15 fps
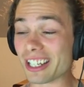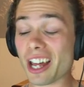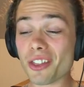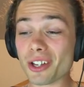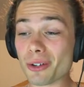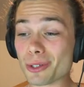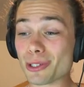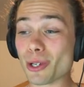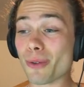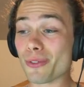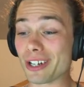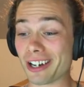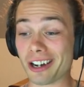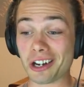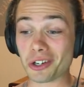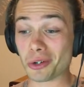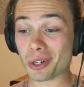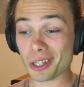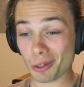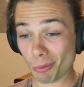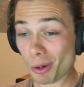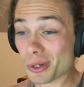Nothing else is offered, and I don't
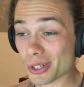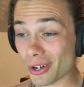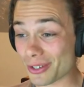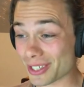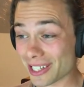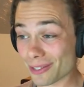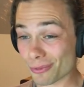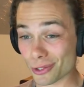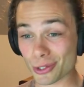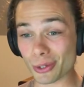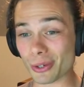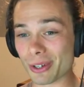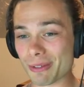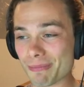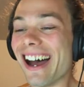need the road tiles, that's for sure.